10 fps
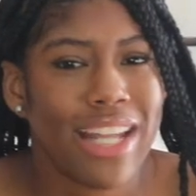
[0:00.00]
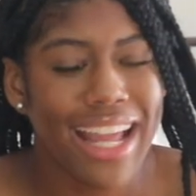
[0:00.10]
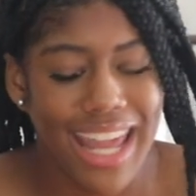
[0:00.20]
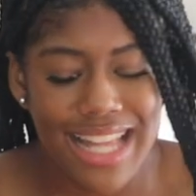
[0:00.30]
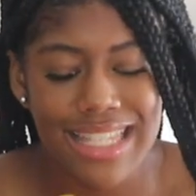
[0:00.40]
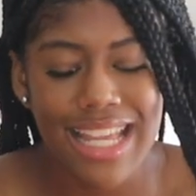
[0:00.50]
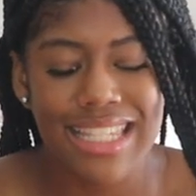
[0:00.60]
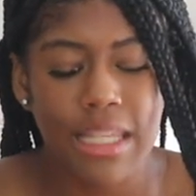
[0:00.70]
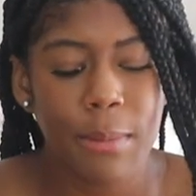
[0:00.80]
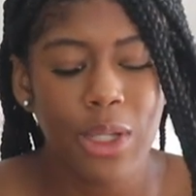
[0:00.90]
Like it's like
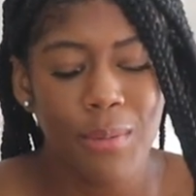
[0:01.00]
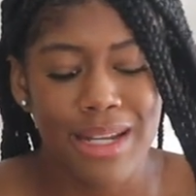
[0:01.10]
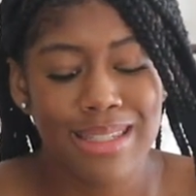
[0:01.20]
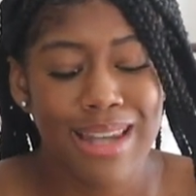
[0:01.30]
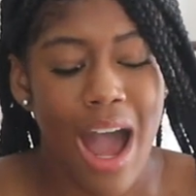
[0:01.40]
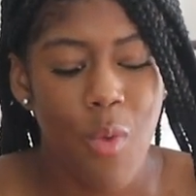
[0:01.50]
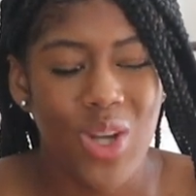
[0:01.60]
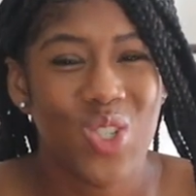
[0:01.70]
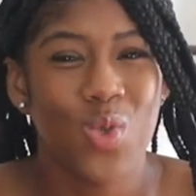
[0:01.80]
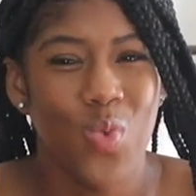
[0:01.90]
similar, but it's not
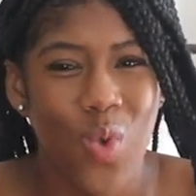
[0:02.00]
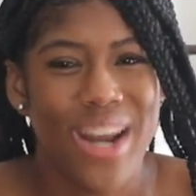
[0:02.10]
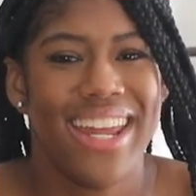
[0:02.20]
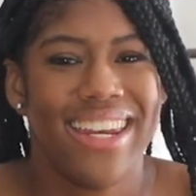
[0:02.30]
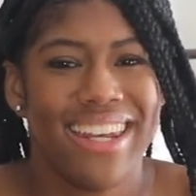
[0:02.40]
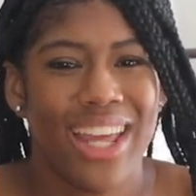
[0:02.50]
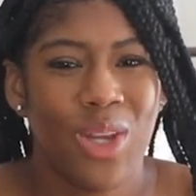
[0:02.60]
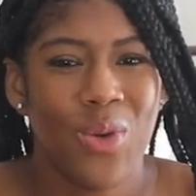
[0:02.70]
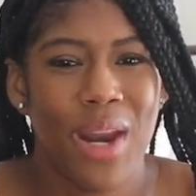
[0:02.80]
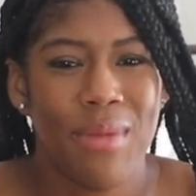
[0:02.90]
what you wanted.
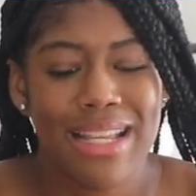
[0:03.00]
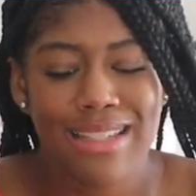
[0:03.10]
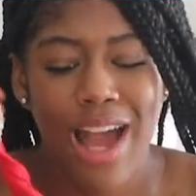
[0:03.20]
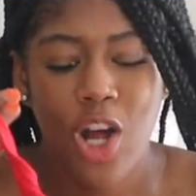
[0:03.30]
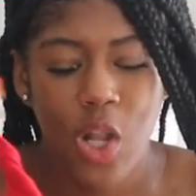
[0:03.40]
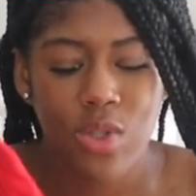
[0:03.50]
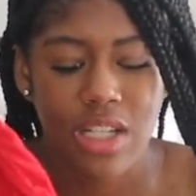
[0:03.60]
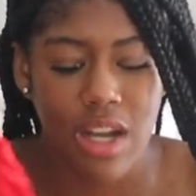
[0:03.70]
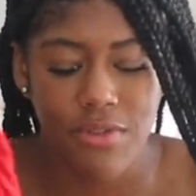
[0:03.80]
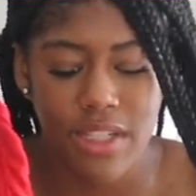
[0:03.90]
Like, you know what I mean? It's not
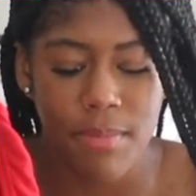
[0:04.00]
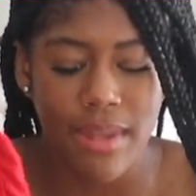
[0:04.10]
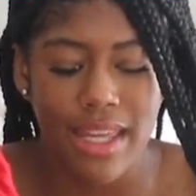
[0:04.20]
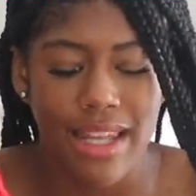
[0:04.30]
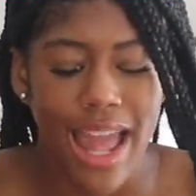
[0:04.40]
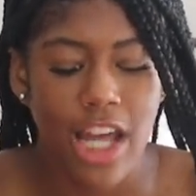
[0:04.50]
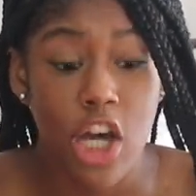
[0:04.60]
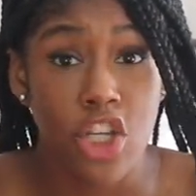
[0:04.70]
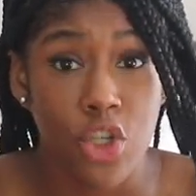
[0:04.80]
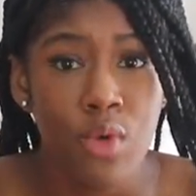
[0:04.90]
close enough to be like
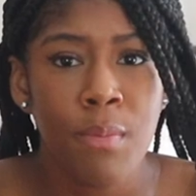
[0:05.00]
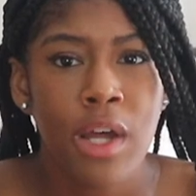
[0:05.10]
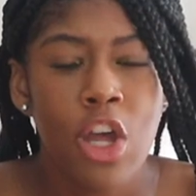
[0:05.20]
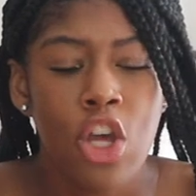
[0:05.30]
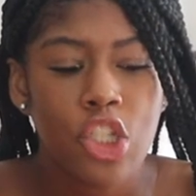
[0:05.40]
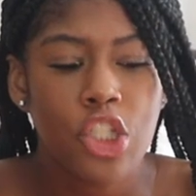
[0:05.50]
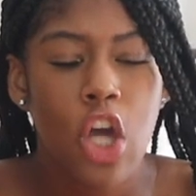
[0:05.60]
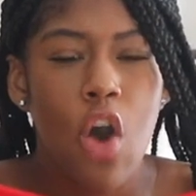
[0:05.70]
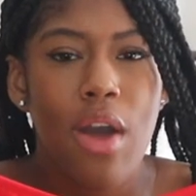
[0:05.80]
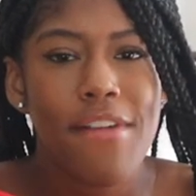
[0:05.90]
a dupe.
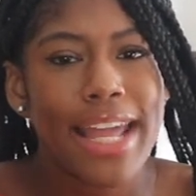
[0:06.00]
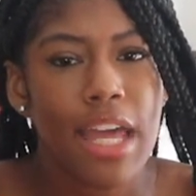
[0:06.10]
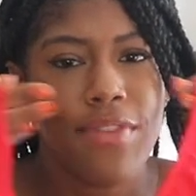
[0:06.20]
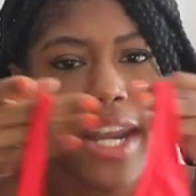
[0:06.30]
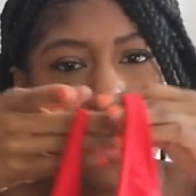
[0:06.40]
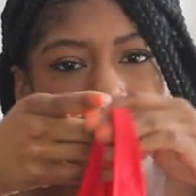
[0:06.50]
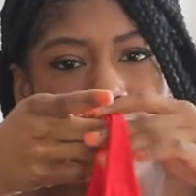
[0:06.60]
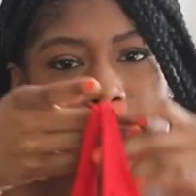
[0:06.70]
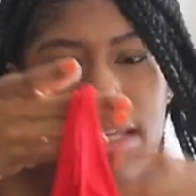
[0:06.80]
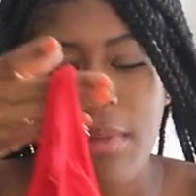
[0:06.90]
So if I can't find
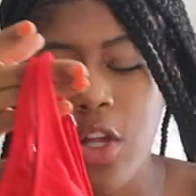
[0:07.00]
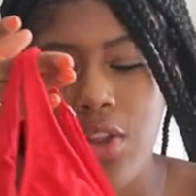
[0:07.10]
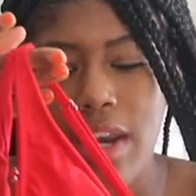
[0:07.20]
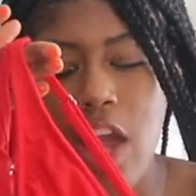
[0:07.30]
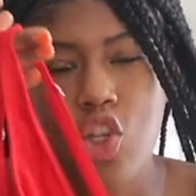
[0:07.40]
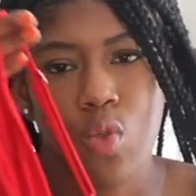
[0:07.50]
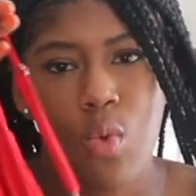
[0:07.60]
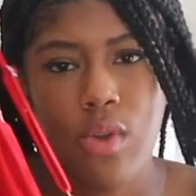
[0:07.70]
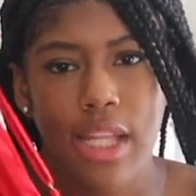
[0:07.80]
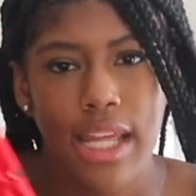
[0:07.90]
anything similar, then I just
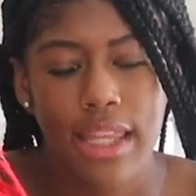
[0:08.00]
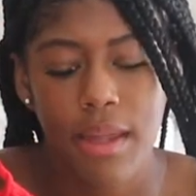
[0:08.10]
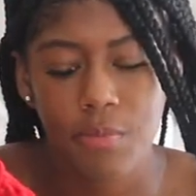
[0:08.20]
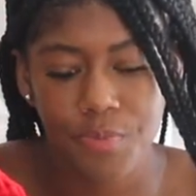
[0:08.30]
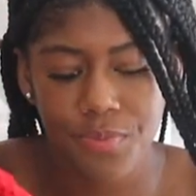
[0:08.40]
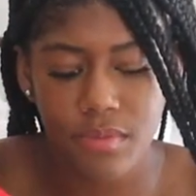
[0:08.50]
won't link them.